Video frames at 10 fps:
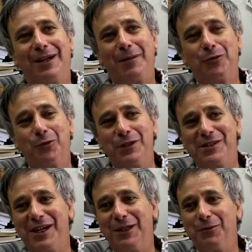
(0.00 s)
come to
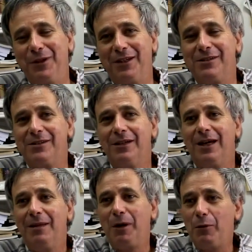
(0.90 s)
reside with us.
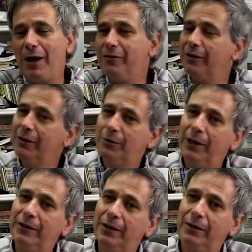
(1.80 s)
And my wife had a
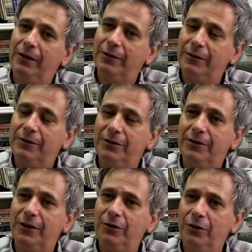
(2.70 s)
great idea. She
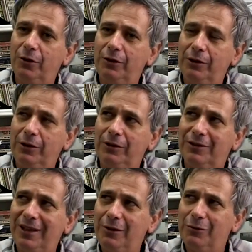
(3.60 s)
said,
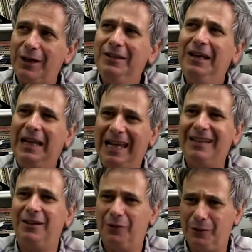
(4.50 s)
instead of writing a
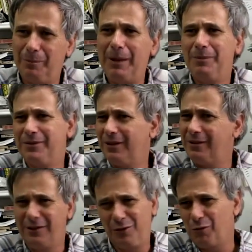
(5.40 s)
letter to the paper,
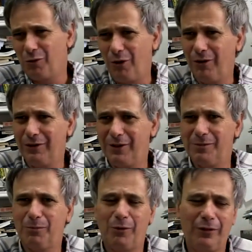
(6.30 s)
said it's all wrong,
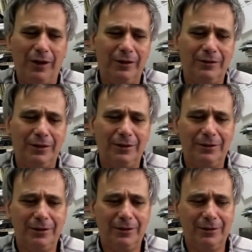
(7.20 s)
this profile
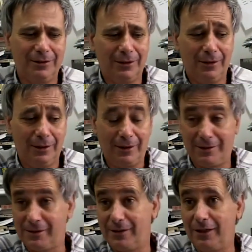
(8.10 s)
is
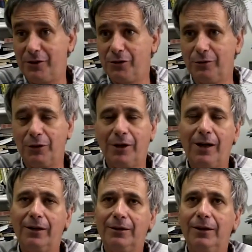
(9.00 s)
assassination of your
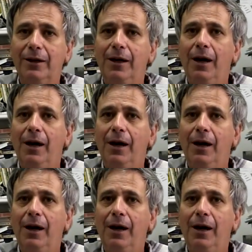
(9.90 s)
character,